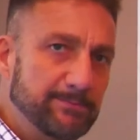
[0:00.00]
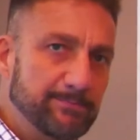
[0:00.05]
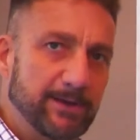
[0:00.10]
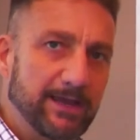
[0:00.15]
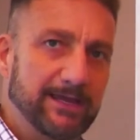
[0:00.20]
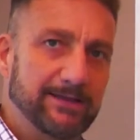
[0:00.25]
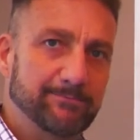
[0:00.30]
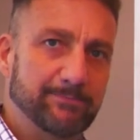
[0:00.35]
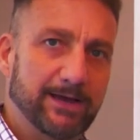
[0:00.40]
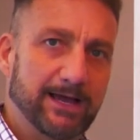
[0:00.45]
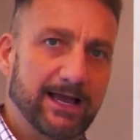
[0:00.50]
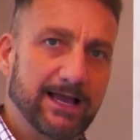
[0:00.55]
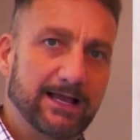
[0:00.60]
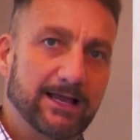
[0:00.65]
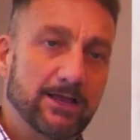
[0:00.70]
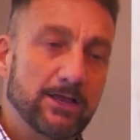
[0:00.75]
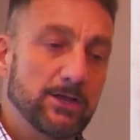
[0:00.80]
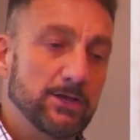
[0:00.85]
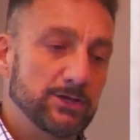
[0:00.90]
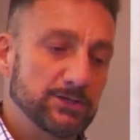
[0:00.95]
paid
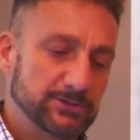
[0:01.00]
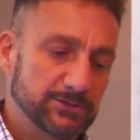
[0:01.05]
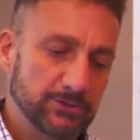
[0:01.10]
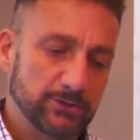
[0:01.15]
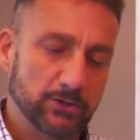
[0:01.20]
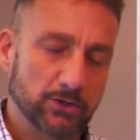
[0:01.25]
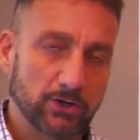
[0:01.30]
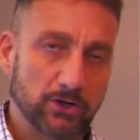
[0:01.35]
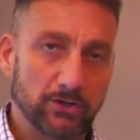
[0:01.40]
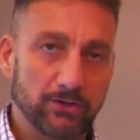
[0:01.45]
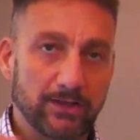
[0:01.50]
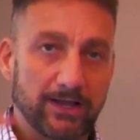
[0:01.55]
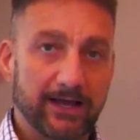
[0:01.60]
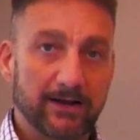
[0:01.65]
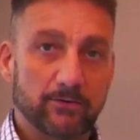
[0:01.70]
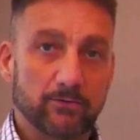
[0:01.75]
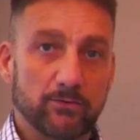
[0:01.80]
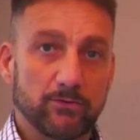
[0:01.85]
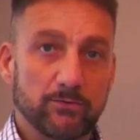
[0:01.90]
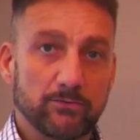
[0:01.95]
back so your
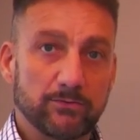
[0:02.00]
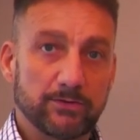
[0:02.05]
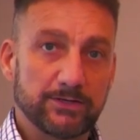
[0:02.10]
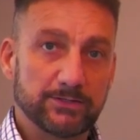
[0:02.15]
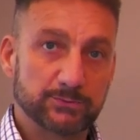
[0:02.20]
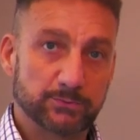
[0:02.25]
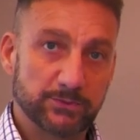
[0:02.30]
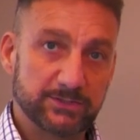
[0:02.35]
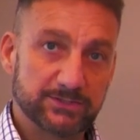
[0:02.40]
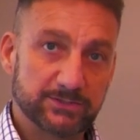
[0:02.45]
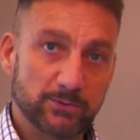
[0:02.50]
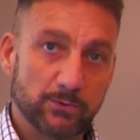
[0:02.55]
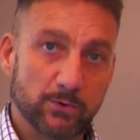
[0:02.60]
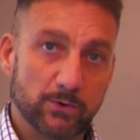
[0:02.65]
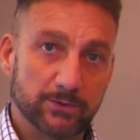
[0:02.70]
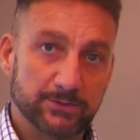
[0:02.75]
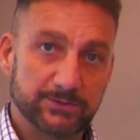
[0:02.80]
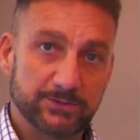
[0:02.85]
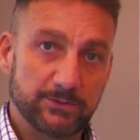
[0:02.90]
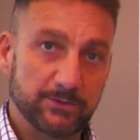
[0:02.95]
collateral is
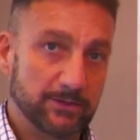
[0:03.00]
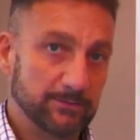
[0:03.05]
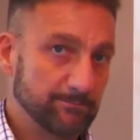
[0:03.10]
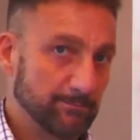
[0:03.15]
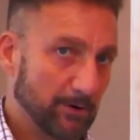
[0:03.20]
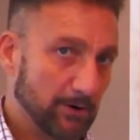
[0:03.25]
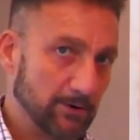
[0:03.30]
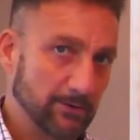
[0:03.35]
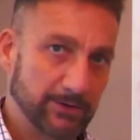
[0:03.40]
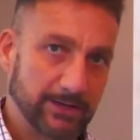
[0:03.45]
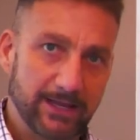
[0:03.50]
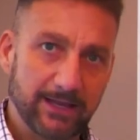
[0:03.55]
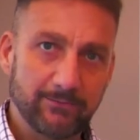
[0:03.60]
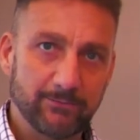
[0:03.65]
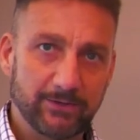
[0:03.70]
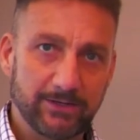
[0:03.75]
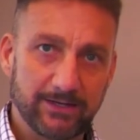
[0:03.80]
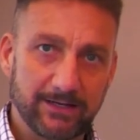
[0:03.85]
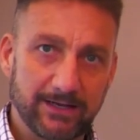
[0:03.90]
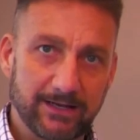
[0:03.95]
restored. So you can borrow it again
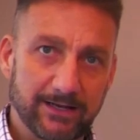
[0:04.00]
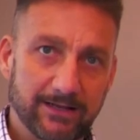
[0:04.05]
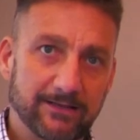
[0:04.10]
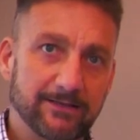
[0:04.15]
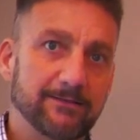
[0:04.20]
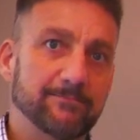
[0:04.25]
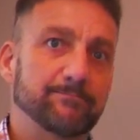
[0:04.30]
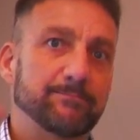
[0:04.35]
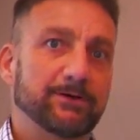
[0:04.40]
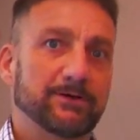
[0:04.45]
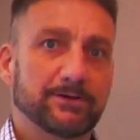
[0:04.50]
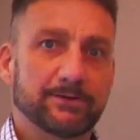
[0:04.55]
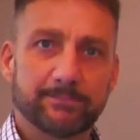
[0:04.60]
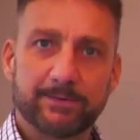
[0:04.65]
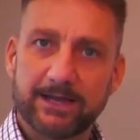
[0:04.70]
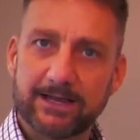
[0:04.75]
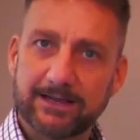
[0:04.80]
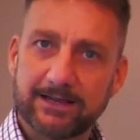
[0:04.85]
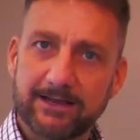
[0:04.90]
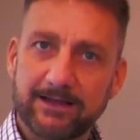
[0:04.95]
when you need it, then build it
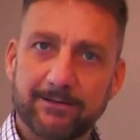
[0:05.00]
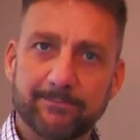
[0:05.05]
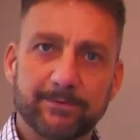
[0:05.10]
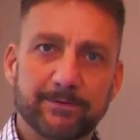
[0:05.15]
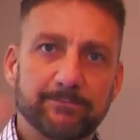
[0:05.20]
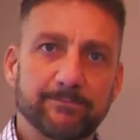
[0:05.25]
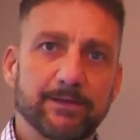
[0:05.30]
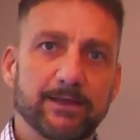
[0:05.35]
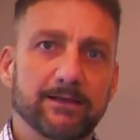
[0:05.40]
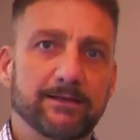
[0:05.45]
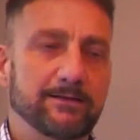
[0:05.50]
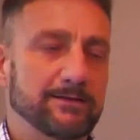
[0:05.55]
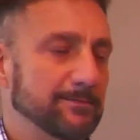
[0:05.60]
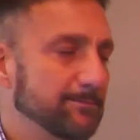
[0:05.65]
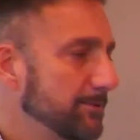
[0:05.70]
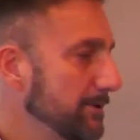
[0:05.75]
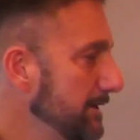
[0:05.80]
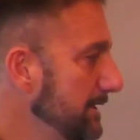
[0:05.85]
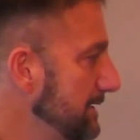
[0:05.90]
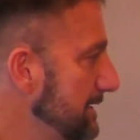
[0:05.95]
back up and
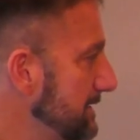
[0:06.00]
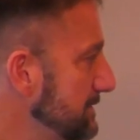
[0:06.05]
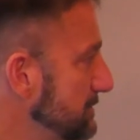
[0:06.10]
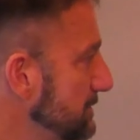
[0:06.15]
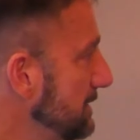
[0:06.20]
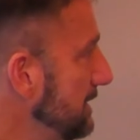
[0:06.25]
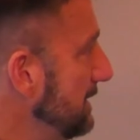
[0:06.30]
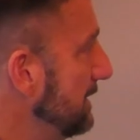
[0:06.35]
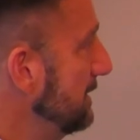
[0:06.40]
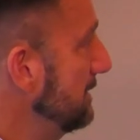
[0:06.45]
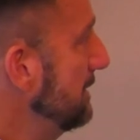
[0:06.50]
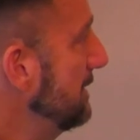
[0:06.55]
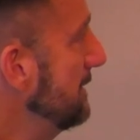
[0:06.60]
deplete it as you need it.